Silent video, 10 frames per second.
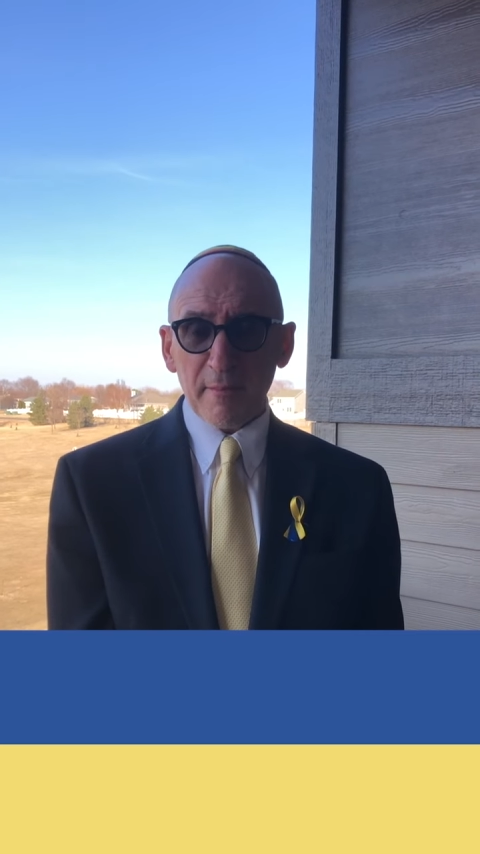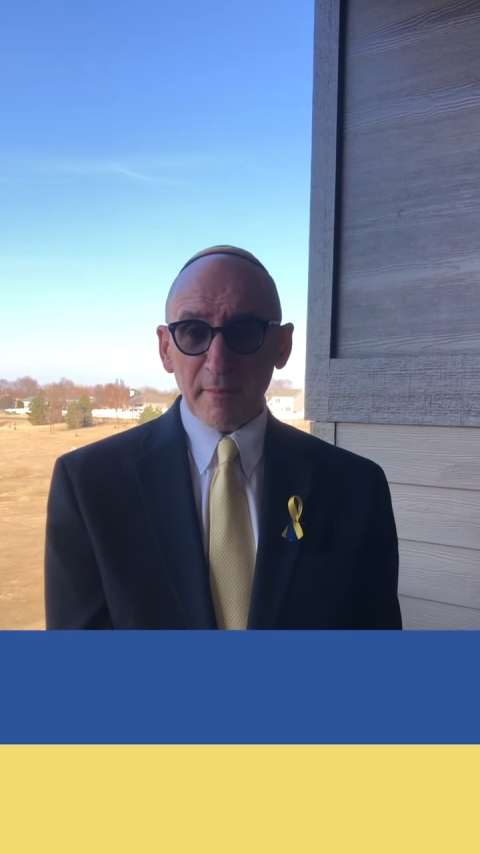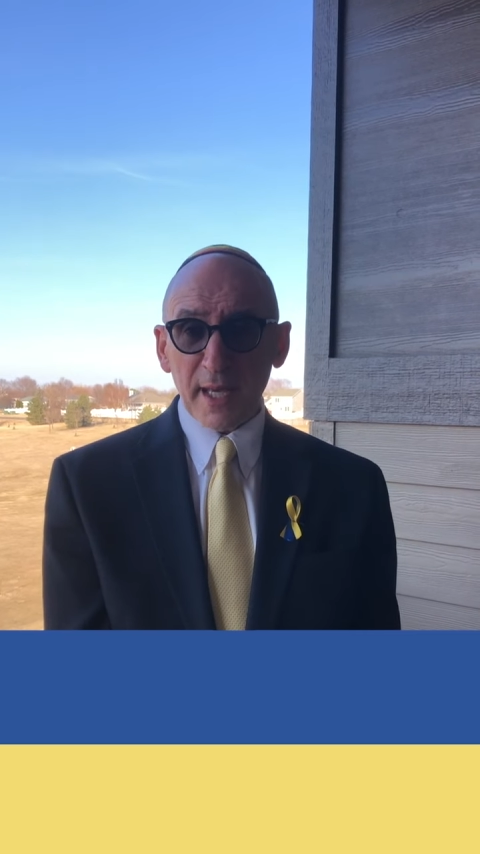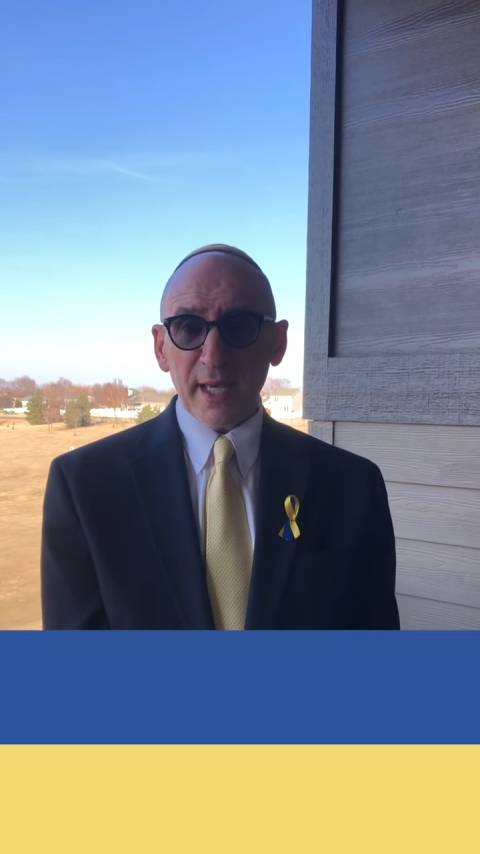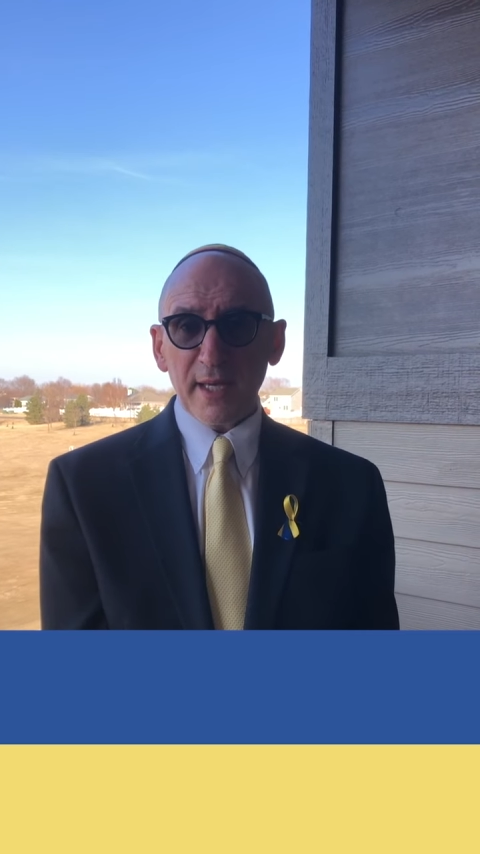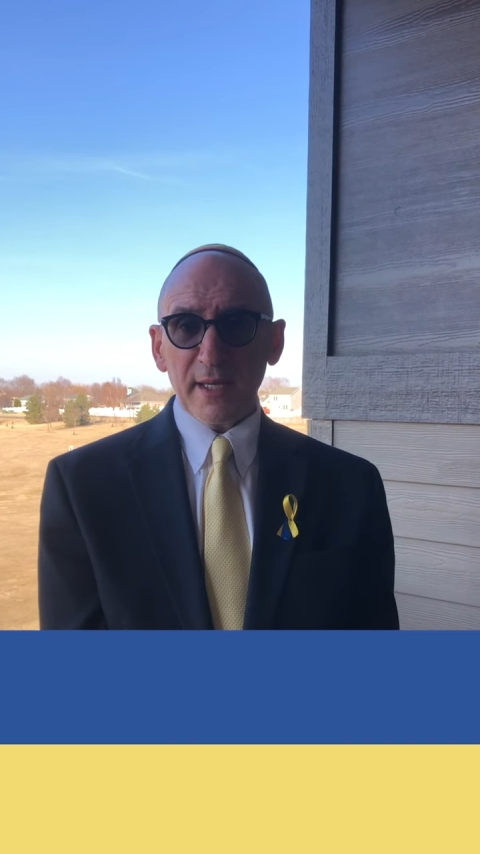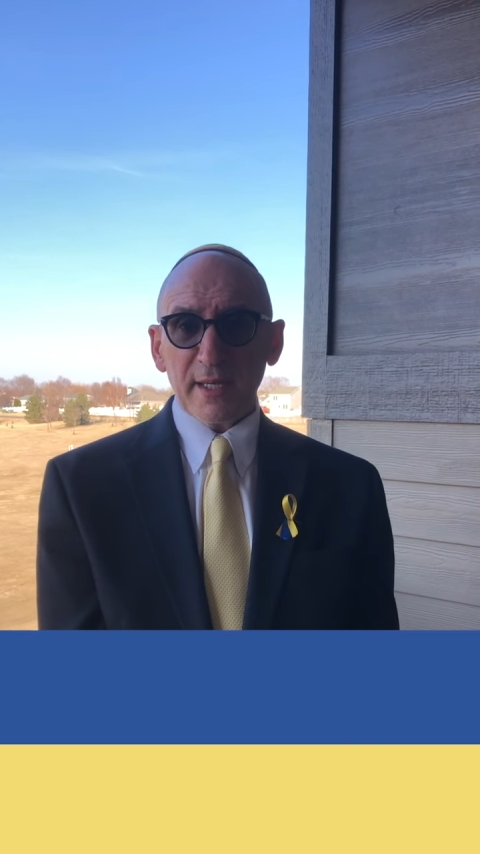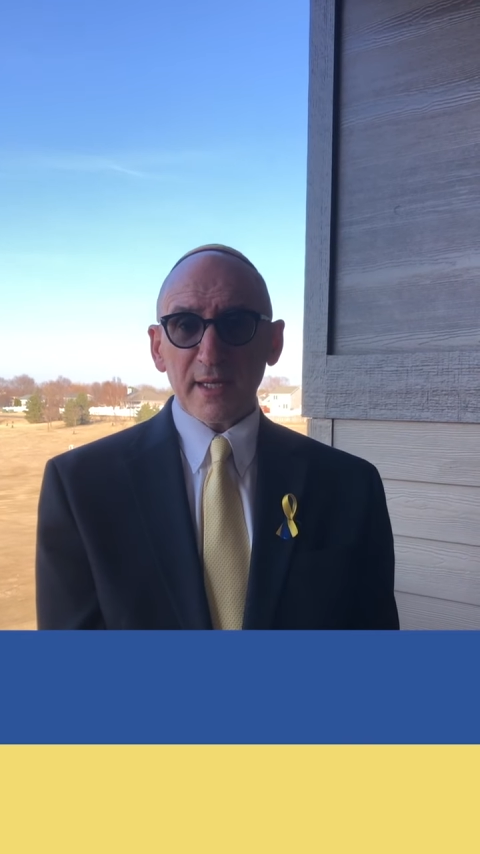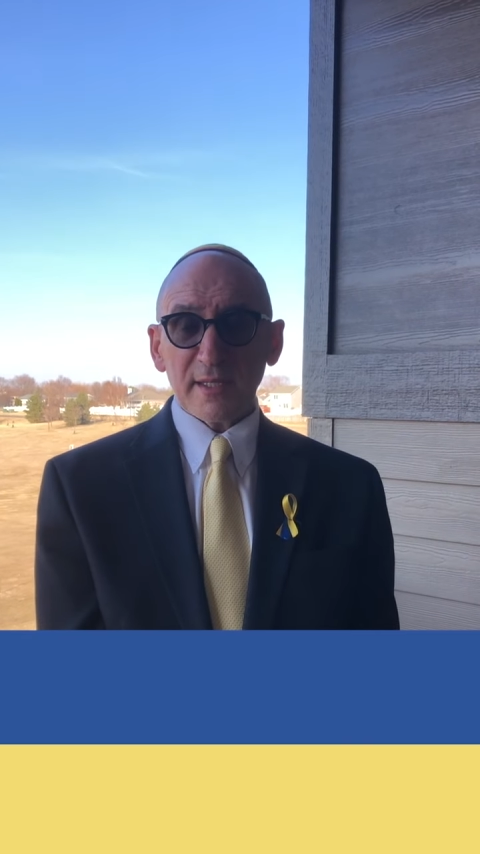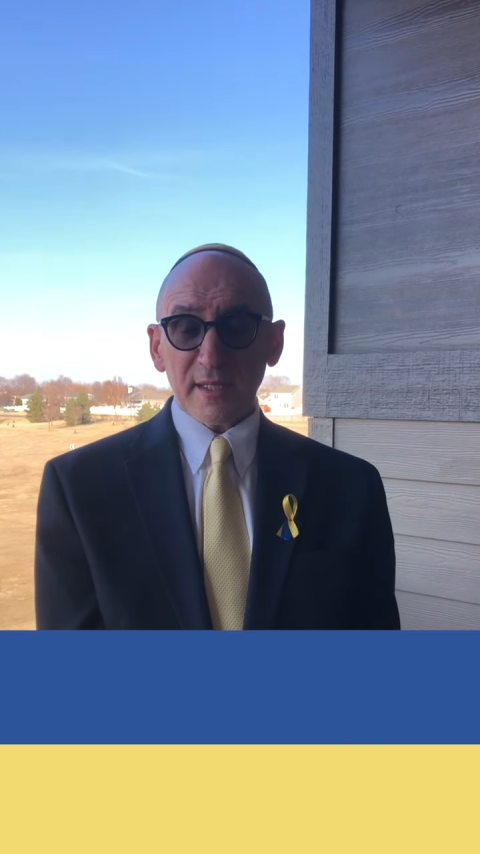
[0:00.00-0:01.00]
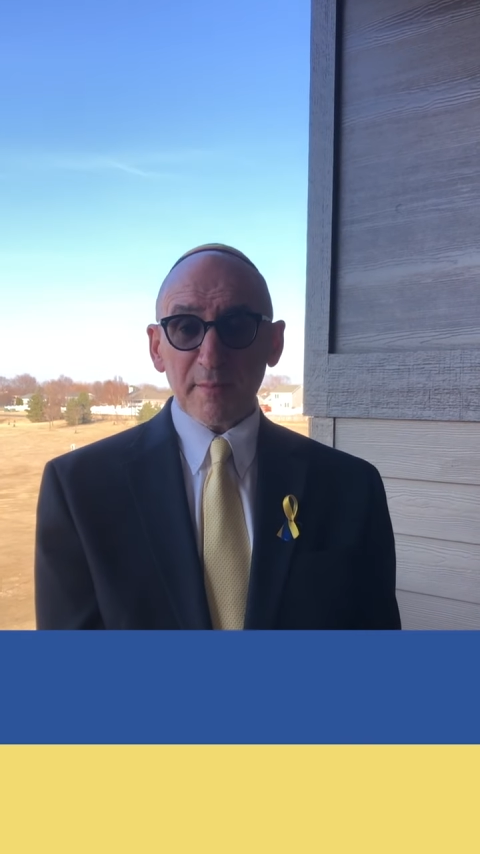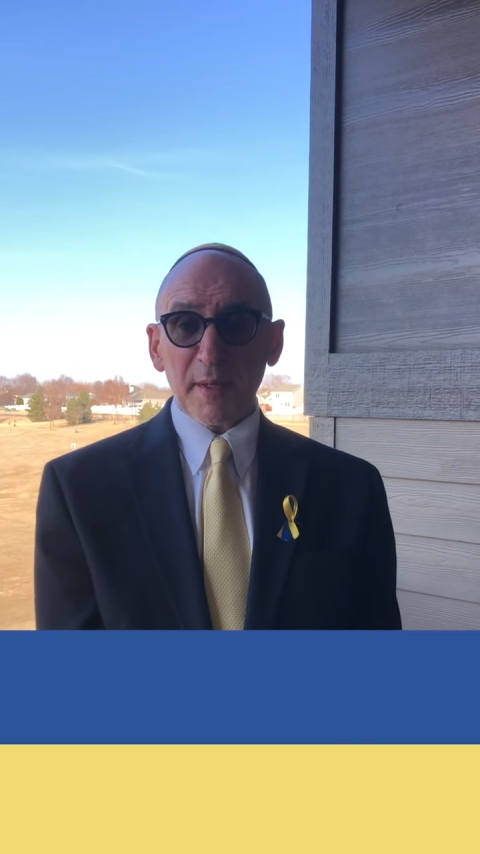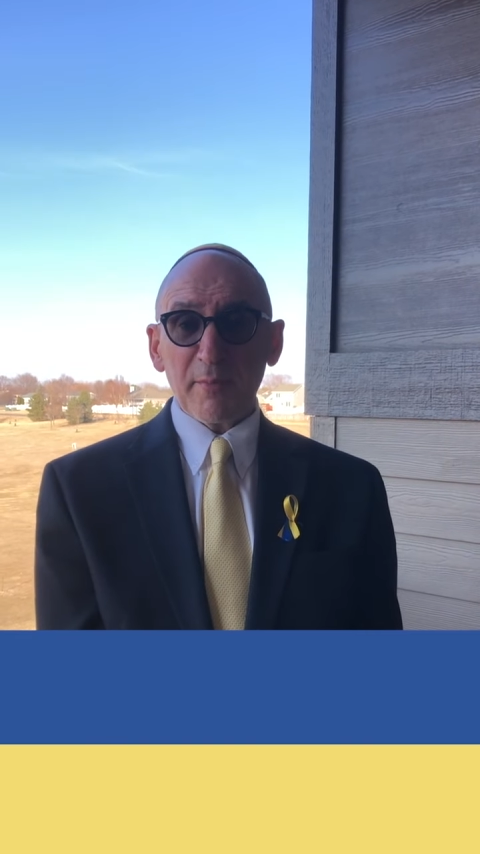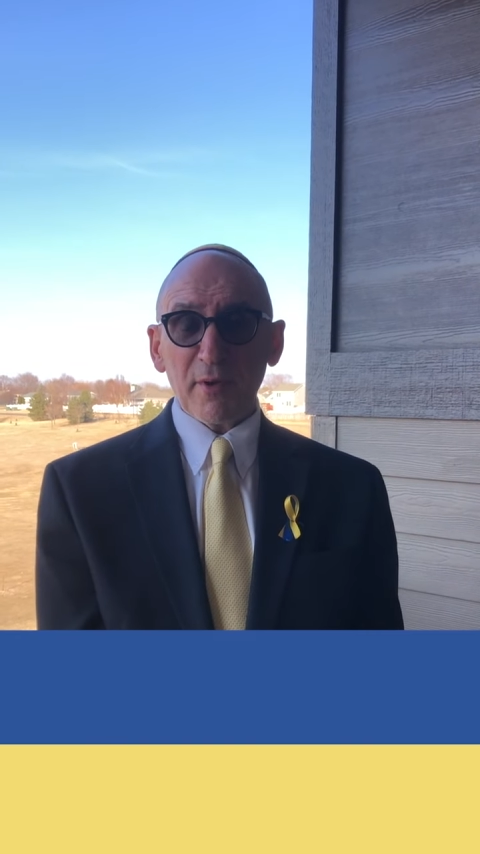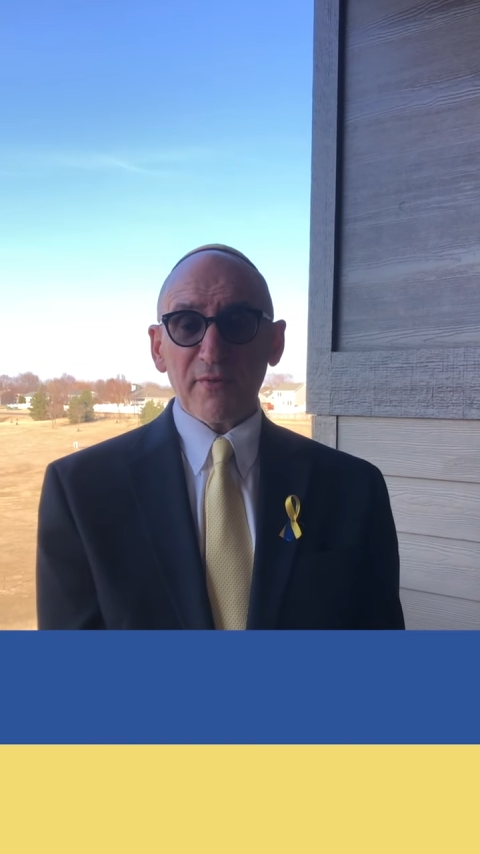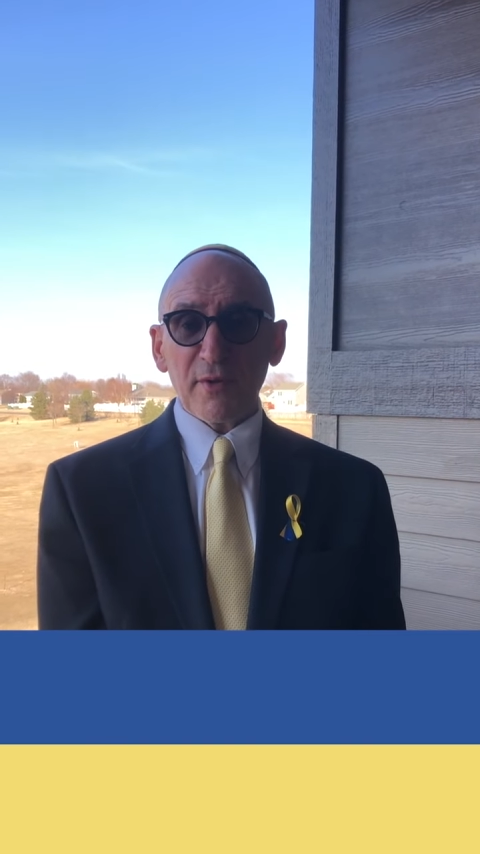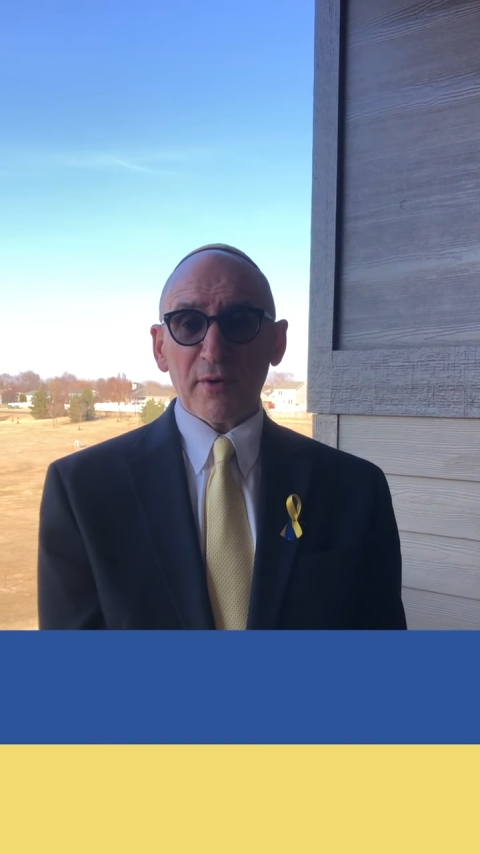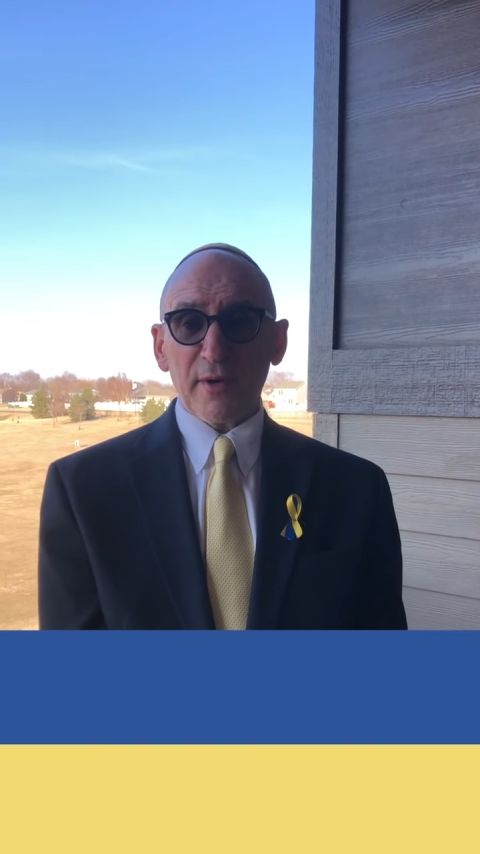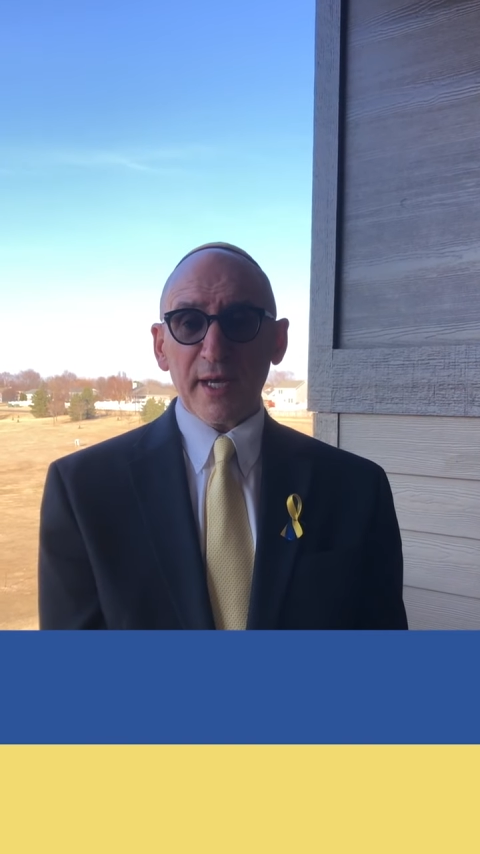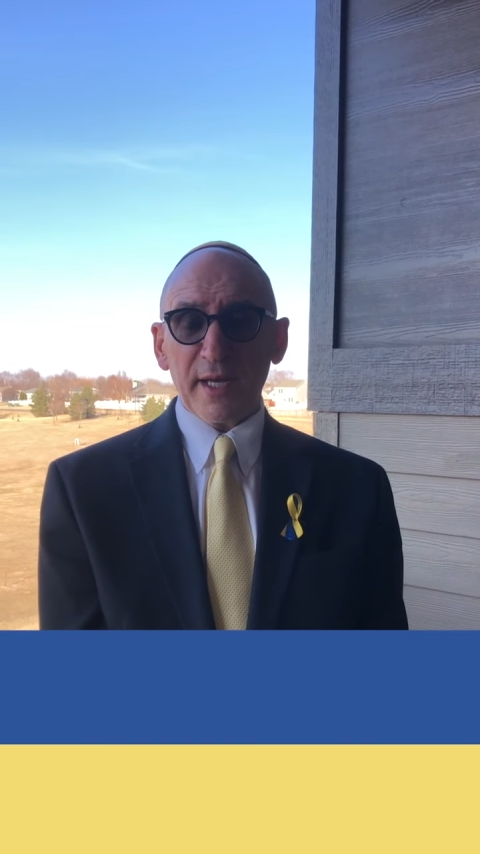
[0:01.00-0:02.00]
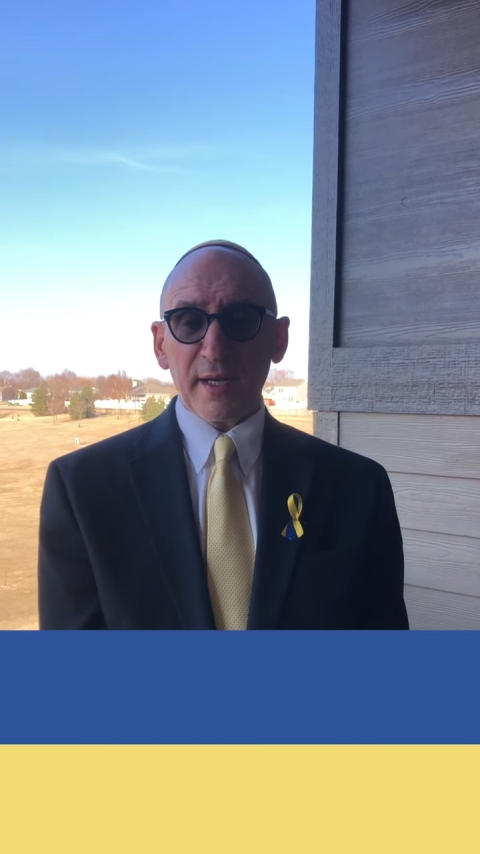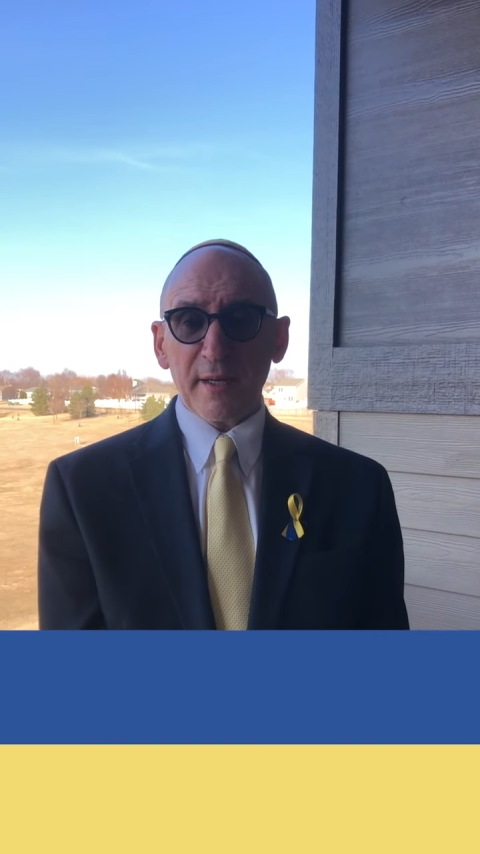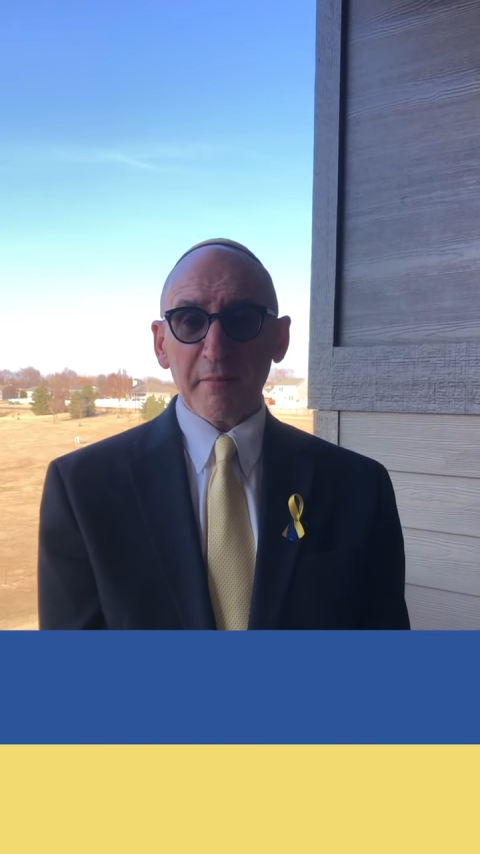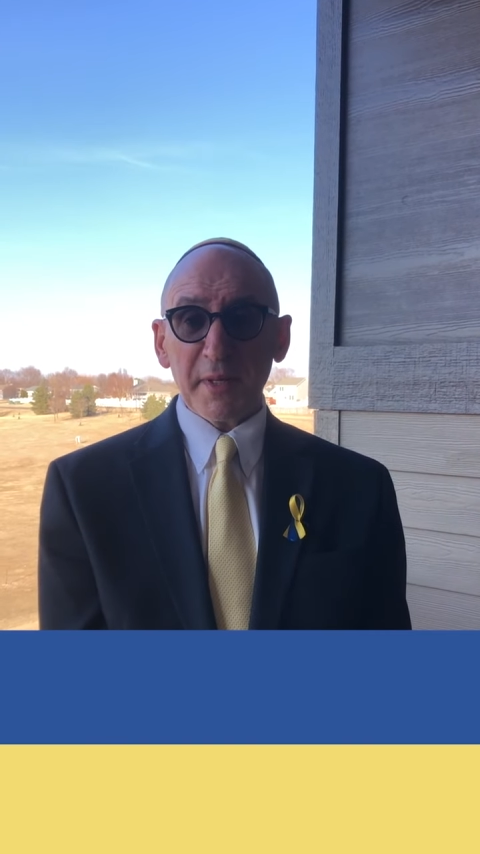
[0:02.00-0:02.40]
May the people of Ukraine,